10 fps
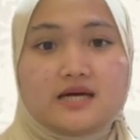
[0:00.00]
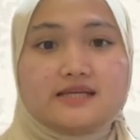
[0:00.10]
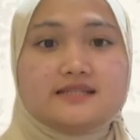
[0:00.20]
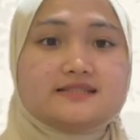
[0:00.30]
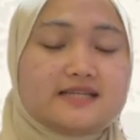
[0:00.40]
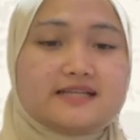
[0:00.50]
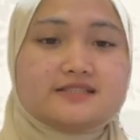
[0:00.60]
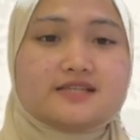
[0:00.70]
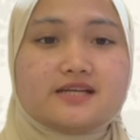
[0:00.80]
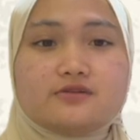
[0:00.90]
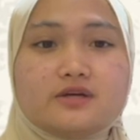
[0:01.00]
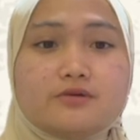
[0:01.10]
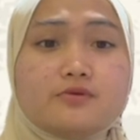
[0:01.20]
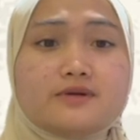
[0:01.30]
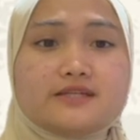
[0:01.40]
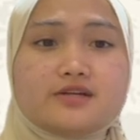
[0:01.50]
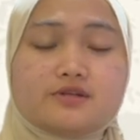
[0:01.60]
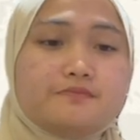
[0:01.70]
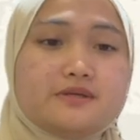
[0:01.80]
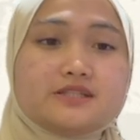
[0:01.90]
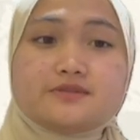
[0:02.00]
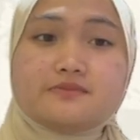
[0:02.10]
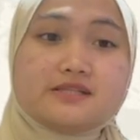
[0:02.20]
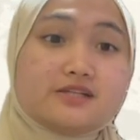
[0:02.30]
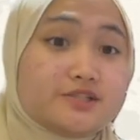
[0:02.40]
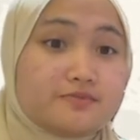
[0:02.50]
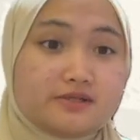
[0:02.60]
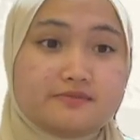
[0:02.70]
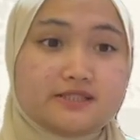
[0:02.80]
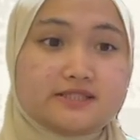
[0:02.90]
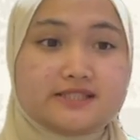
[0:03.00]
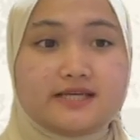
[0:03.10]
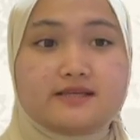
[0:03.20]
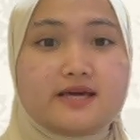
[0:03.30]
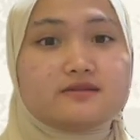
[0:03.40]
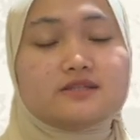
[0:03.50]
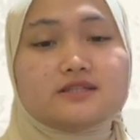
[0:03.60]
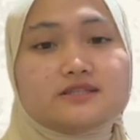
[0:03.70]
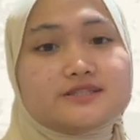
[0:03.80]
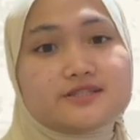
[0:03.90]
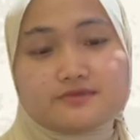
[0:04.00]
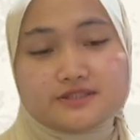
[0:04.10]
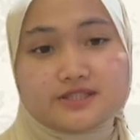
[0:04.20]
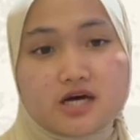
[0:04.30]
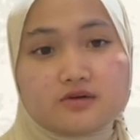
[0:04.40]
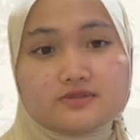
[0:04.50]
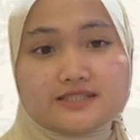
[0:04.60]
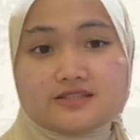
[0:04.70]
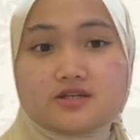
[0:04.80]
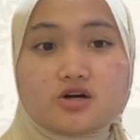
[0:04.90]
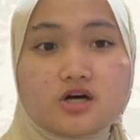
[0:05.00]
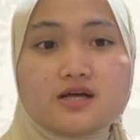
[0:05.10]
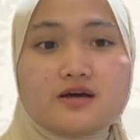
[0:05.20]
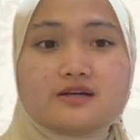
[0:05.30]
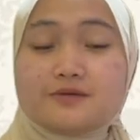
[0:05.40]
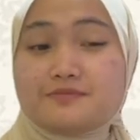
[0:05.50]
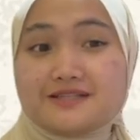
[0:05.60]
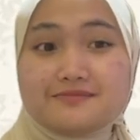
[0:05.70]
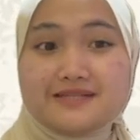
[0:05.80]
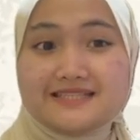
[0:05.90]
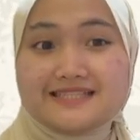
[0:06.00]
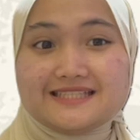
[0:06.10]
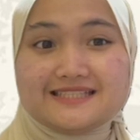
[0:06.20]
In science, everyone can repeat a similar experiments and get the same result. This is called repeatability.